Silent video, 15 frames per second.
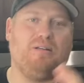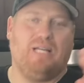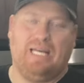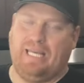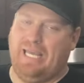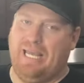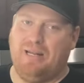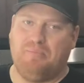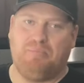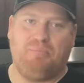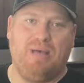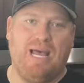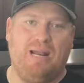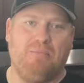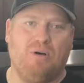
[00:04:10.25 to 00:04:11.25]
Again,
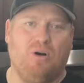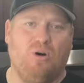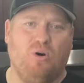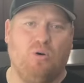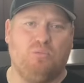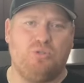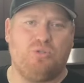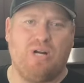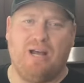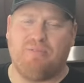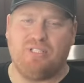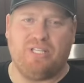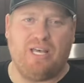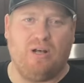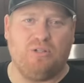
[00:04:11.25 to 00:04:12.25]
Patty Mahomes, Travis
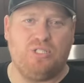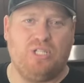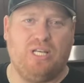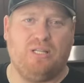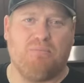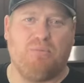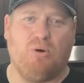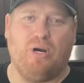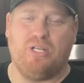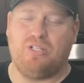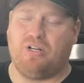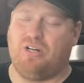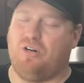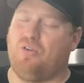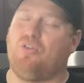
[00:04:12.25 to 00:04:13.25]
Kelce, and the boys are going to